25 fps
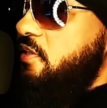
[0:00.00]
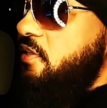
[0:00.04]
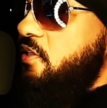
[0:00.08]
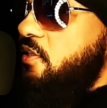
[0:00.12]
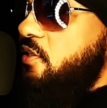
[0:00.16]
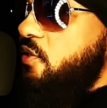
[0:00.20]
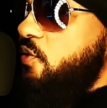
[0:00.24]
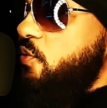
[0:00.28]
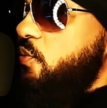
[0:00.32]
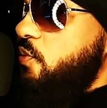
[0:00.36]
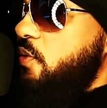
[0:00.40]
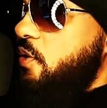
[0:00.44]

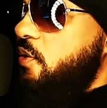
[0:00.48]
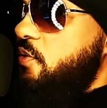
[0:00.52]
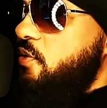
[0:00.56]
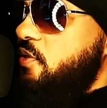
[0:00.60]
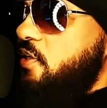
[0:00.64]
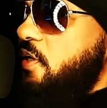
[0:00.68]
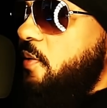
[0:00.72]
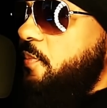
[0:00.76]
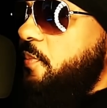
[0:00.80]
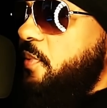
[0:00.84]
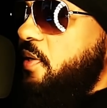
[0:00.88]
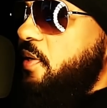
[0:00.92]
just rose
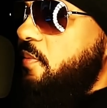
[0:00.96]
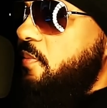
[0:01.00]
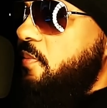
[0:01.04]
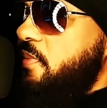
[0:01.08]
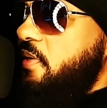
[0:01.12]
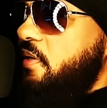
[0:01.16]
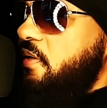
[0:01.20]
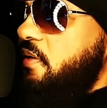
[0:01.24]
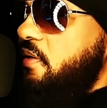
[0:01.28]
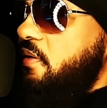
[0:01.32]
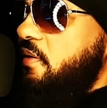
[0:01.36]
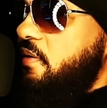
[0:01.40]
up in
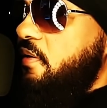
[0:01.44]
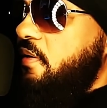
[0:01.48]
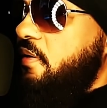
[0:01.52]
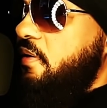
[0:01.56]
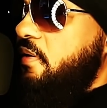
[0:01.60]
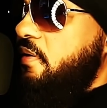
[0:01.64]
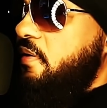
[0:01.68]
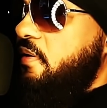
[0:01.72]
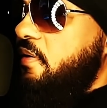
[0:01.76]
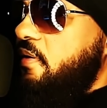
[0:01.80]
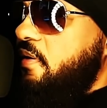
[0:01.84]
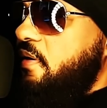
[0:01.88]
me
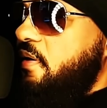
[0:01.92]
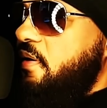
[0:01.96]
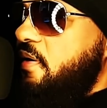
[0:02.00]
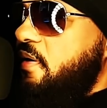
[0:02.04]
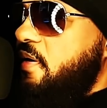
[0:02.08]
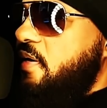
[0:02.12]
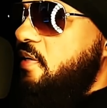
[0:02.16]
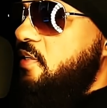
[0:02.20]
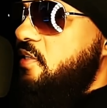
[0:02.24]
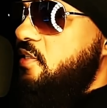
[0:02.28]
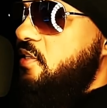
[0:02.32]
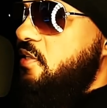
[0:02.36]
and
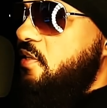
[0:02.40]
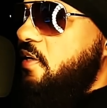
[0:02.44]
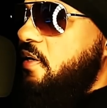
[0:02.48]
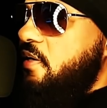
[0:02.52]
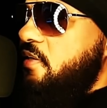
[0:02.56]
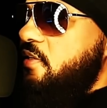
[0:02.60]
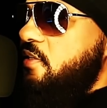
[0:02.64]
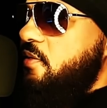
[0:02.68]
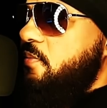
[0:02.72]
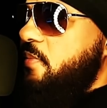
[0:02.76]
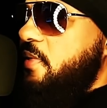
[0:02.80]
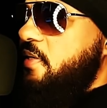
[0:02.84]
I just
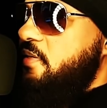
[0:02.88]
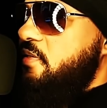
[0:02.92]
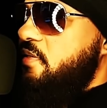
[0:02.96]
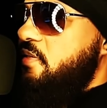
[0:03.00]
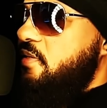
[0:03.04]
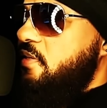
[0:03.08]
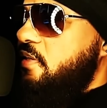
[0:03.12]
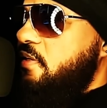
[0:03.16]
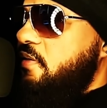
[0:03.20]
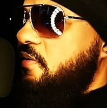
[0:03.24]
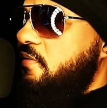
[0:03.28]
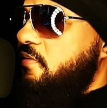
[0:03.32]
thought to
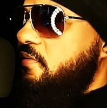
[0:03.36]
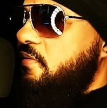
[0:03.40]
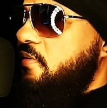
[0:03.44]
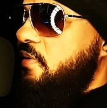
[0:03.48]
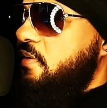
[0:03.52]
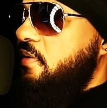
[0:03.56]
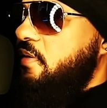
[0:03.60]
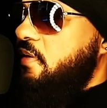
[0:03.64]
myself,